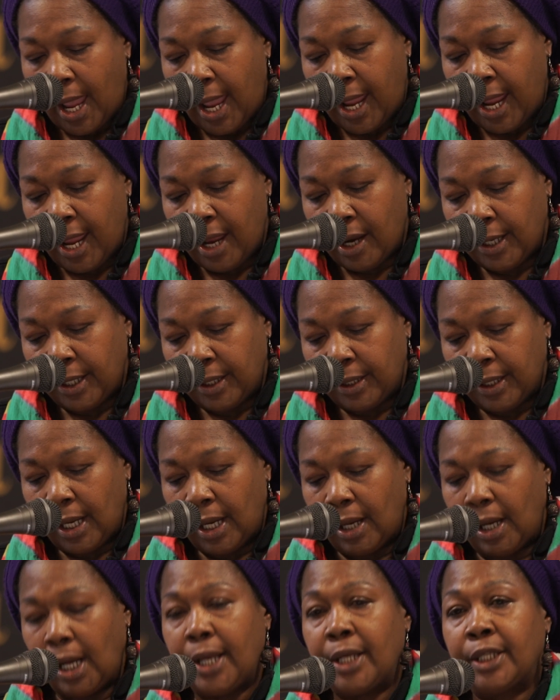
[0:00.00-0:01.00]
And
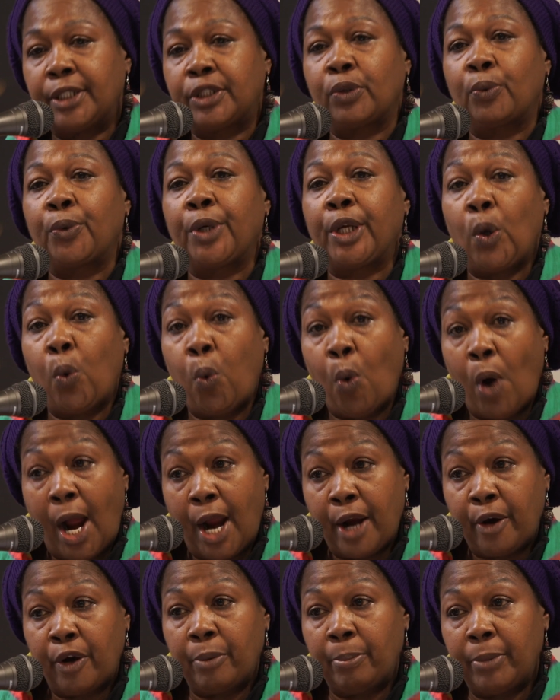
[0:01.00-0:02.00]
it's a
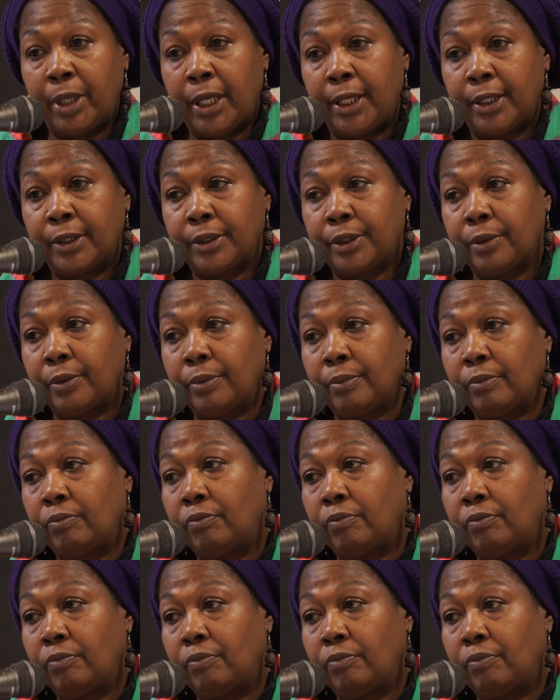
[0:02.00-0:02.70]
requirement